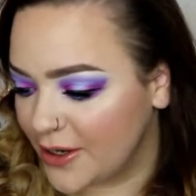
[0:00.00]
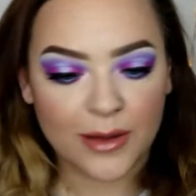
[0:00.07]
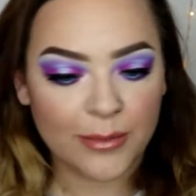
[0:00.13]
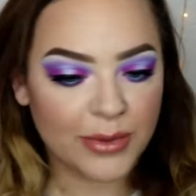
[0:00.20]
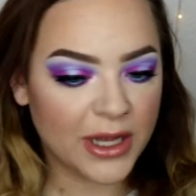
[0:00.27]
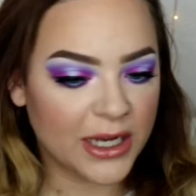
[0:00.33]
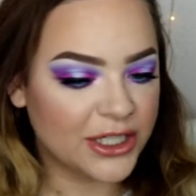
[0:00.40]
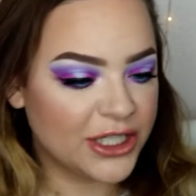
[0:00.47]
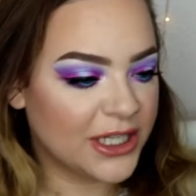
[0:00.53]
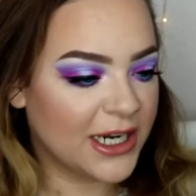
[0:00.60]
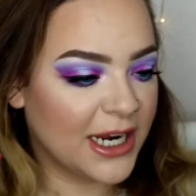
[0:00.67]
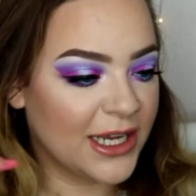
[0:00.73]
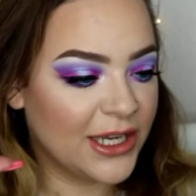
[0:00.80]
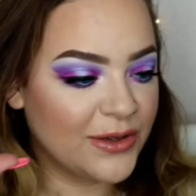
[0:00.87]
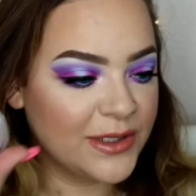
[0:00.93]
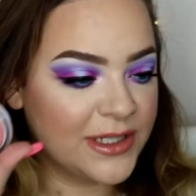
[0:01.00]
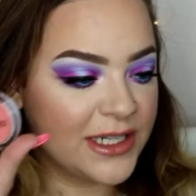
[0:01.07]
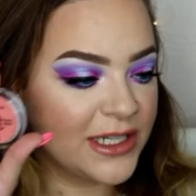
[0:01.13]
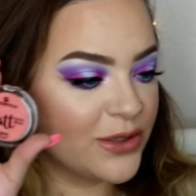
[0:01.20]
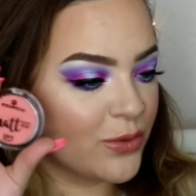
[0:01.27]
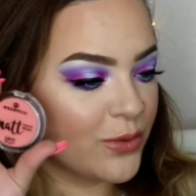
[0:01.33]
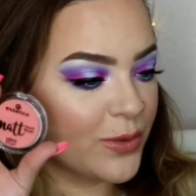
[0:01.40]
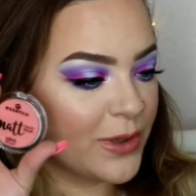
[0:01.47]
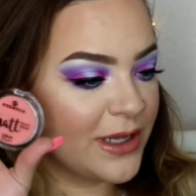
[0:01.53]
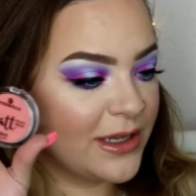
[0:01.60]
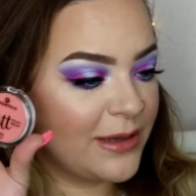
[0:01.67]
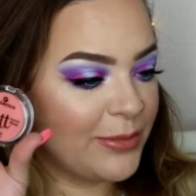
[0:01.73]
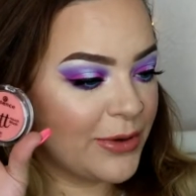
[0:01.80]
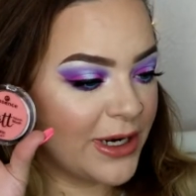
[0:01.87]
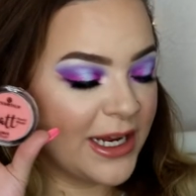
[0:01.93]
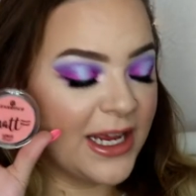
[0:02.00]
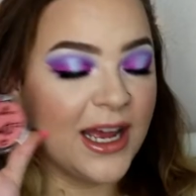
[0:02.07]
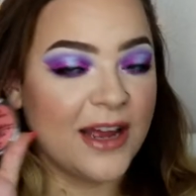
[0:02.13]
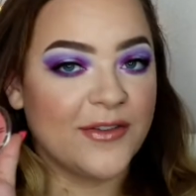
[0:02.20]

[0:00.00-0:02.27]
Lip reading: The blush that I used is really pretty.